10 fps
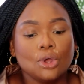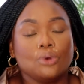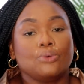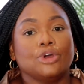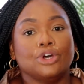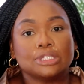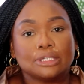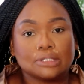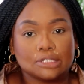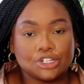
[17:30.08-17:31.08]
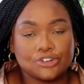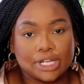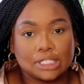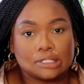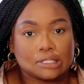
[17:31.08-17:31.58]
rehearsal dinner
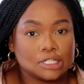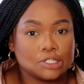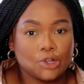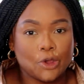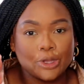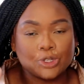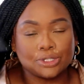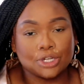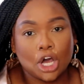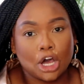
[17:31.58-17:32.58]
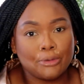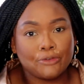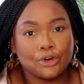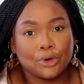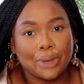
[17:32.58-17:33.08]
dress, because you know, when she was in Cabo
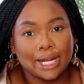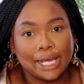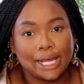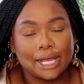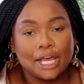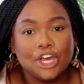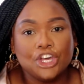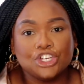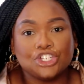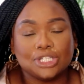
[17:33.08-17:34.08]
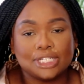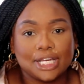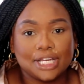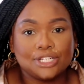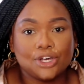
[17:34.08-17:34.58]
for her wedding, she
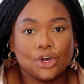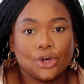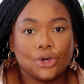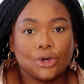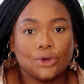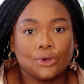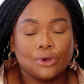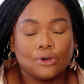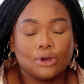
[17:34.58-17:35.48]
did her